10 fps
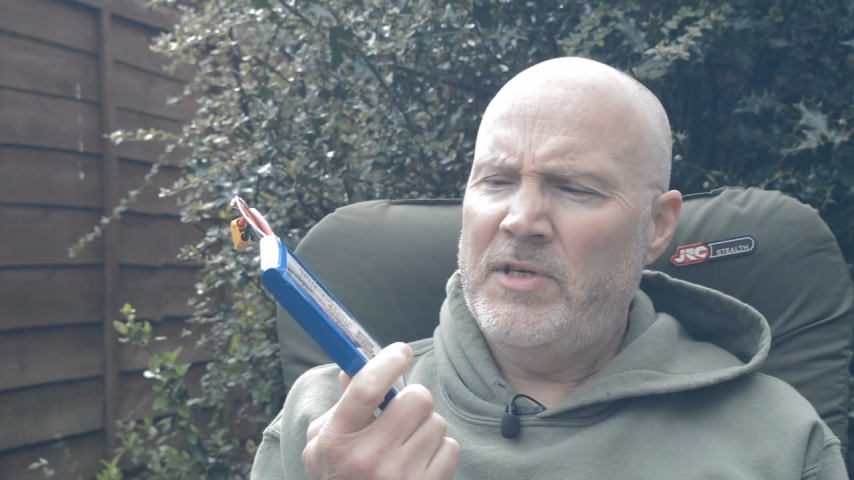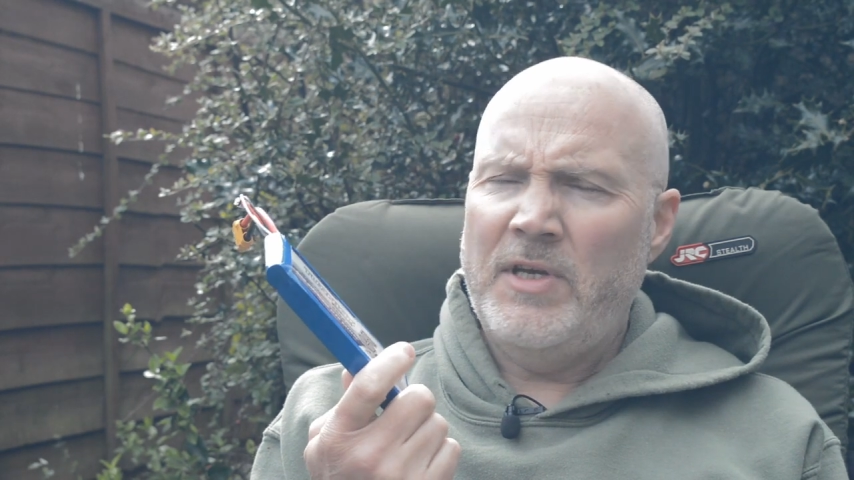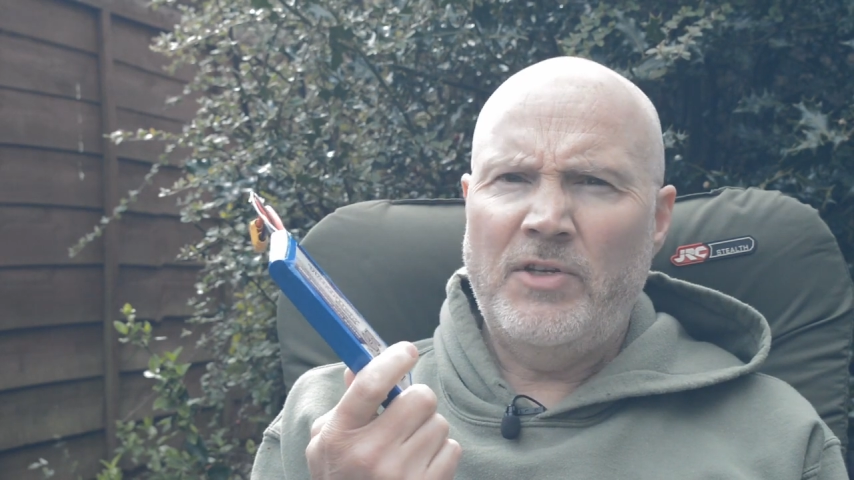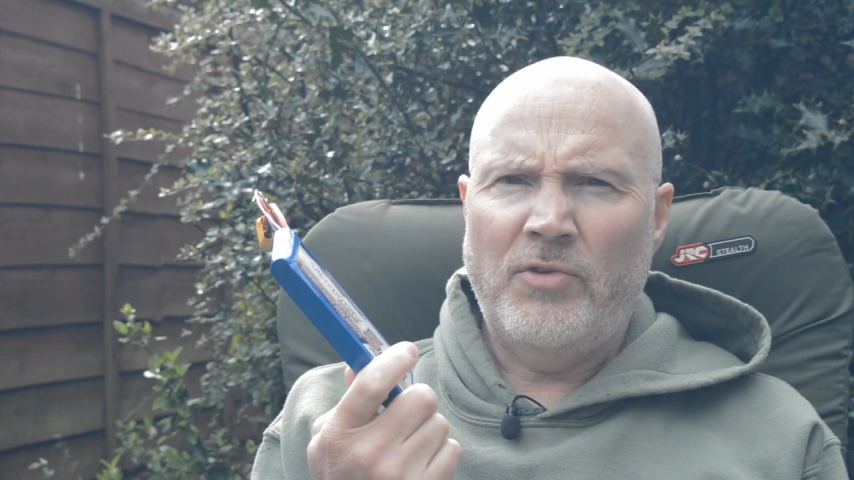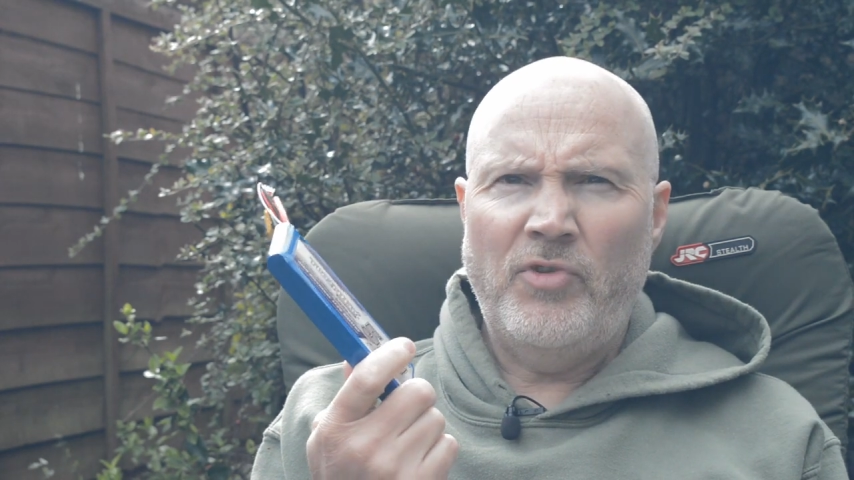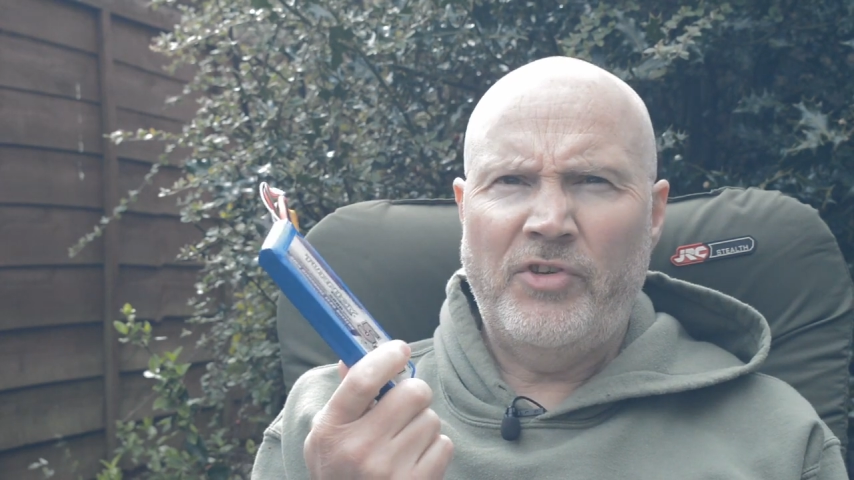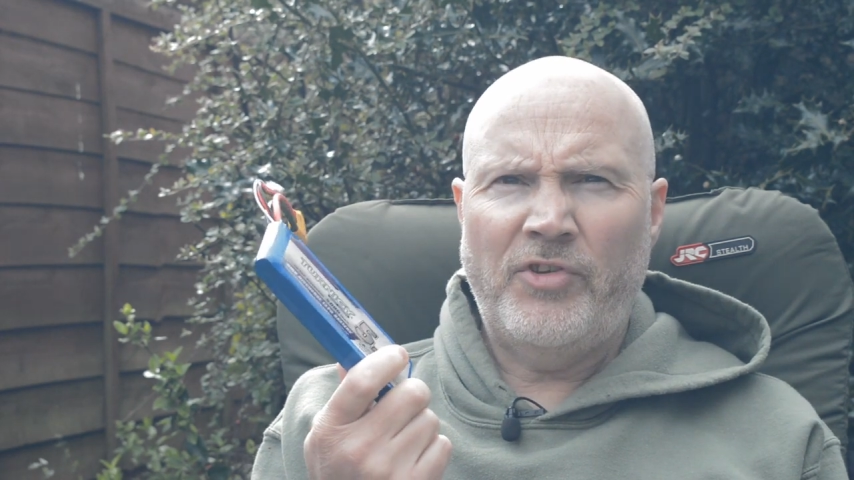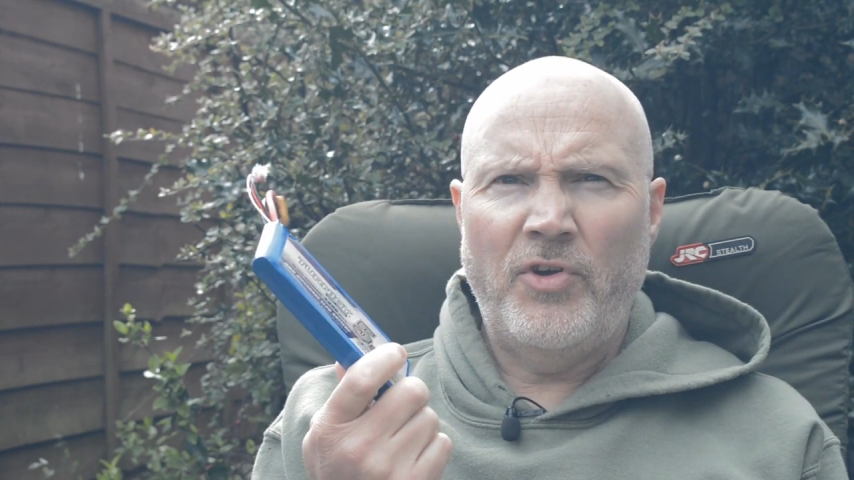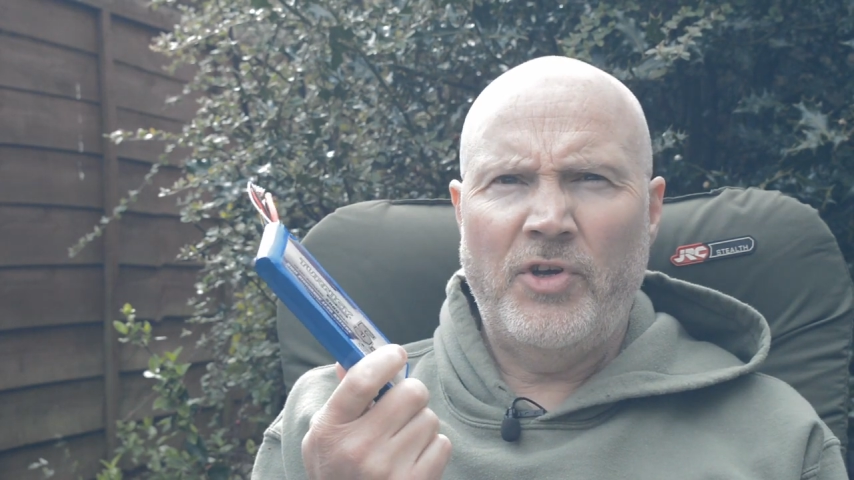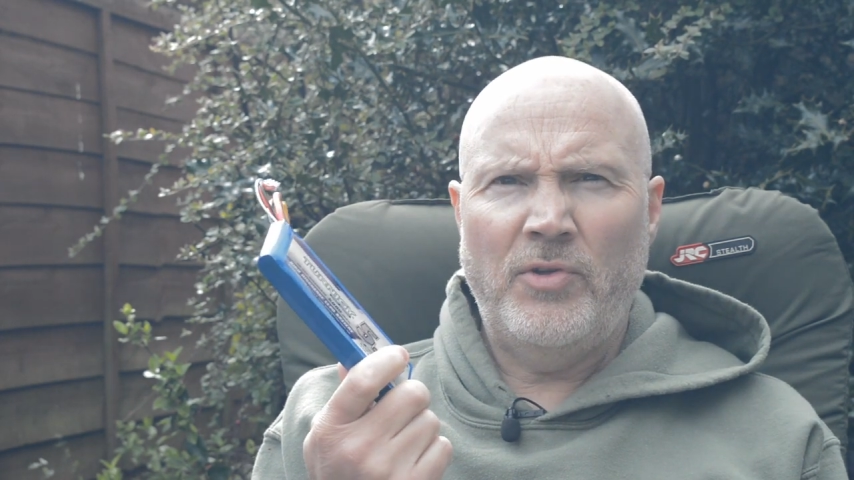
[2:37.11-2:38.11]
You need to
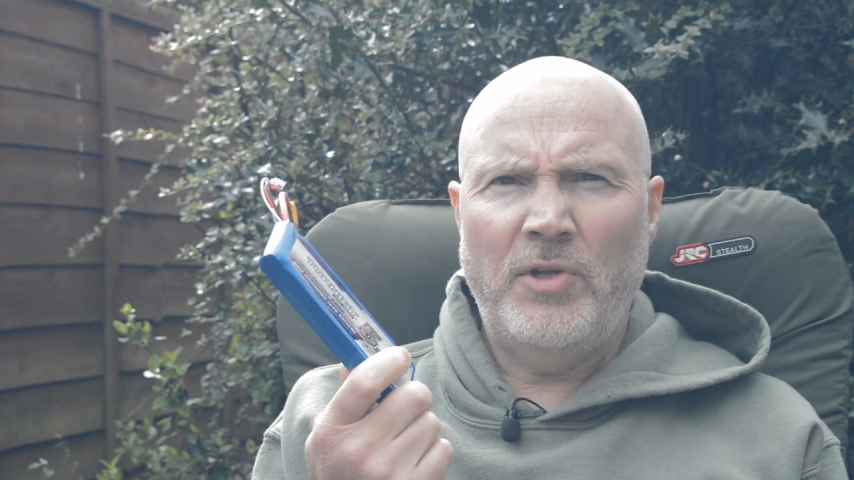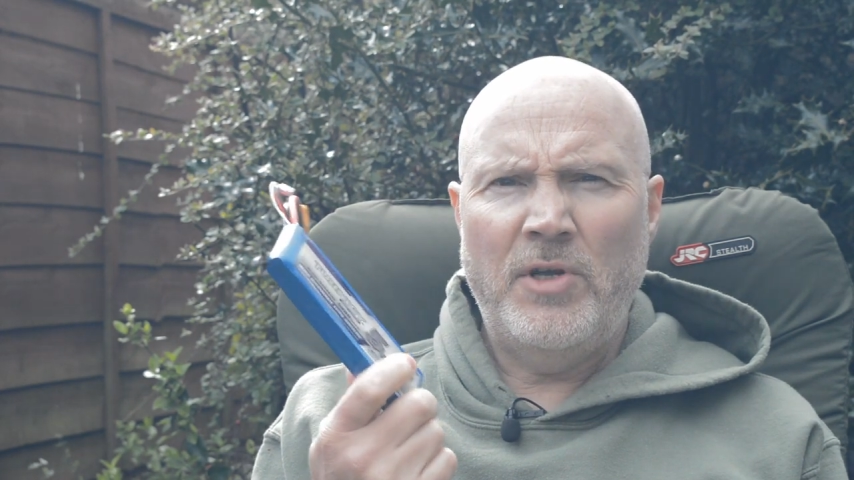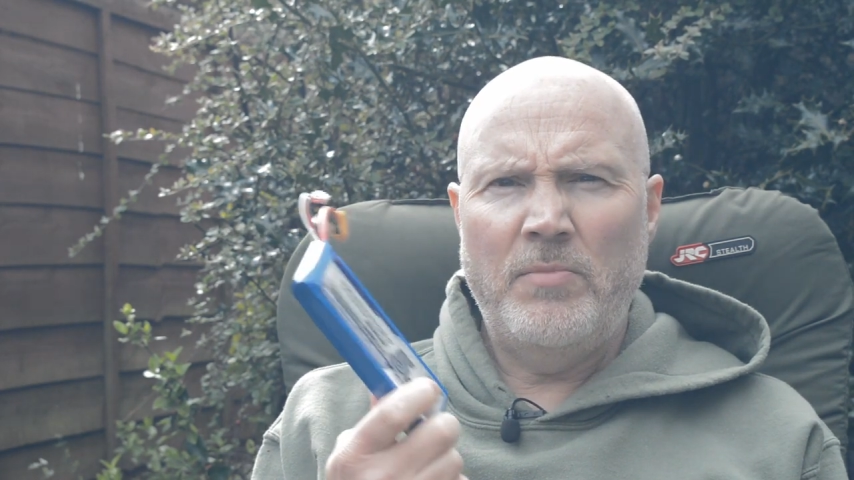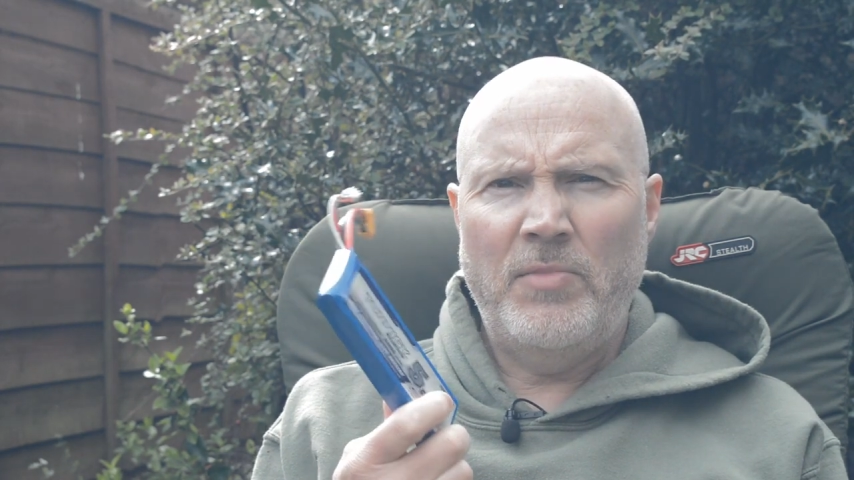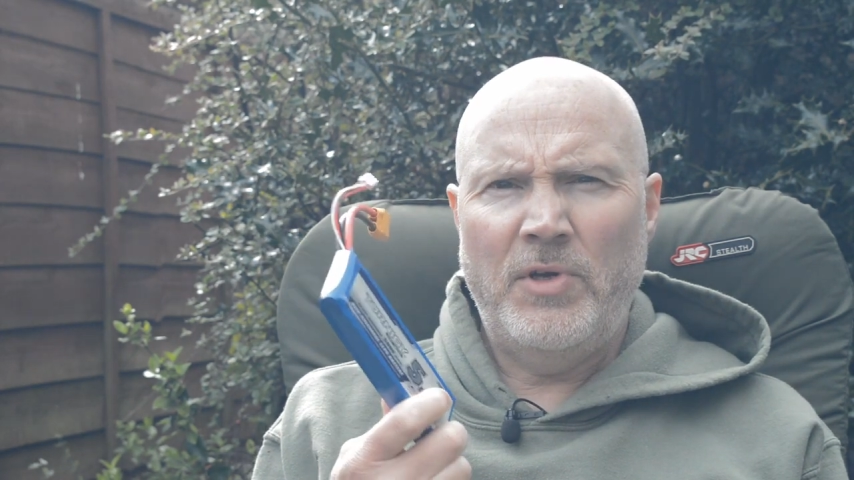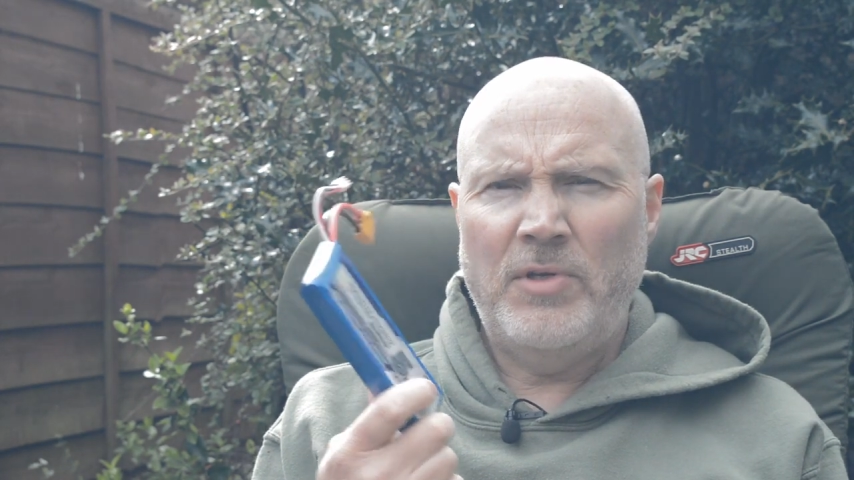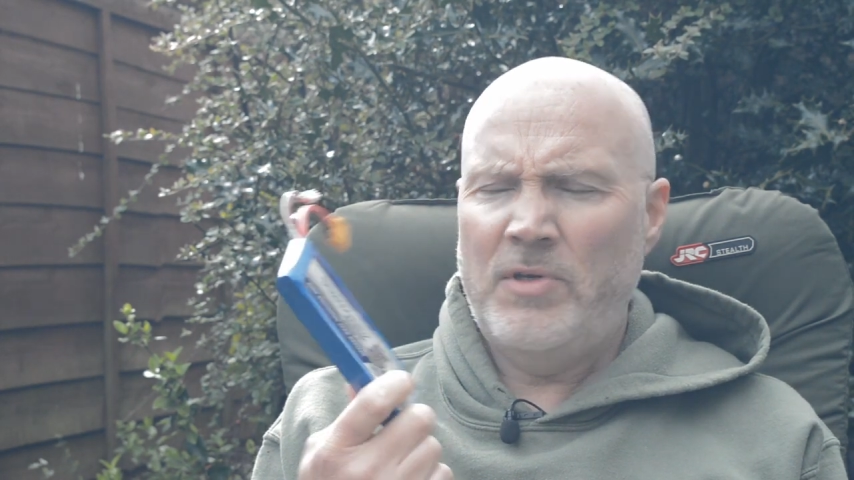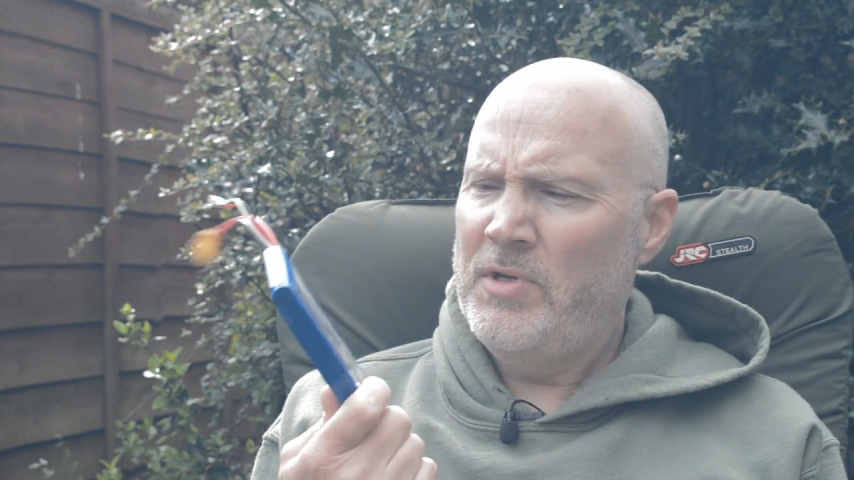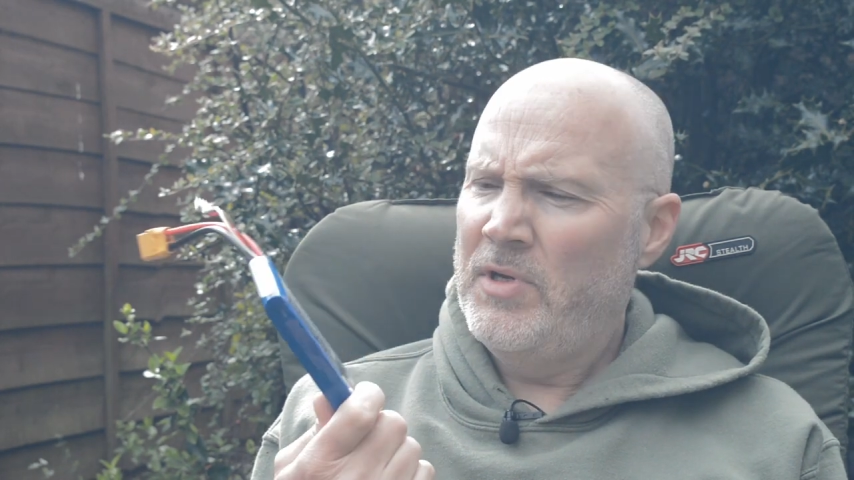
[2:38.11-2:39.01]
recycle them and,